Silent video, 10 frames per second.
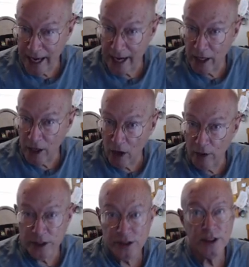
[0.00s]
at and
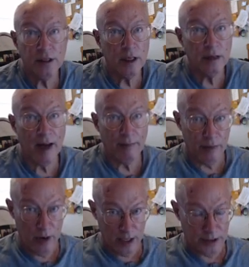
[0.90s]
noticed in my
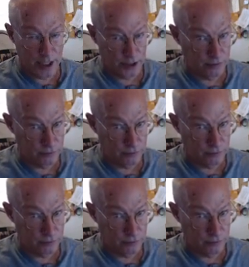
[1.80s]
process